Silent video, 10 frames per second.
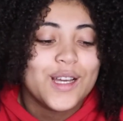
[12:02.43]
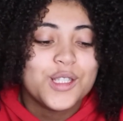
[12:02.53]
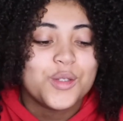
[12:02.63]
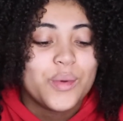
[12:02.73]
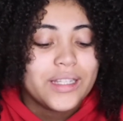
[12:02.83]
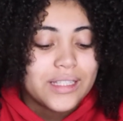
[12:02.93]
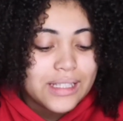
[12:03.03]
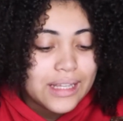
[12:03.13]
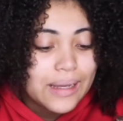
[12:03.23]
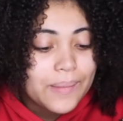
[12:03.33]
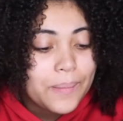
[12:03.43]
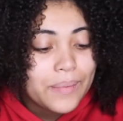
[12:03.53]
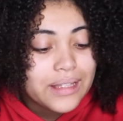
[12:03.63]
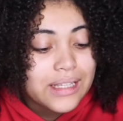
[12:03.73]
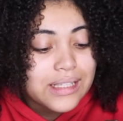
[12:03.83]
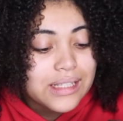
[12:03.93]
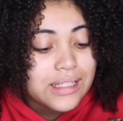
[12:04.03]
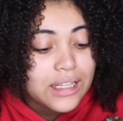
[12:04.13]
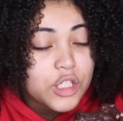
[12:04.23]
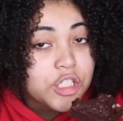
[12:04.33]
So I just wanted to say that. But this is
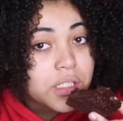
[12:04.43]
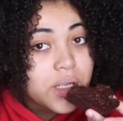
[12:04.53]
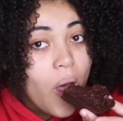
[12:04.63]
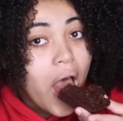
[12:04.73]
delicious.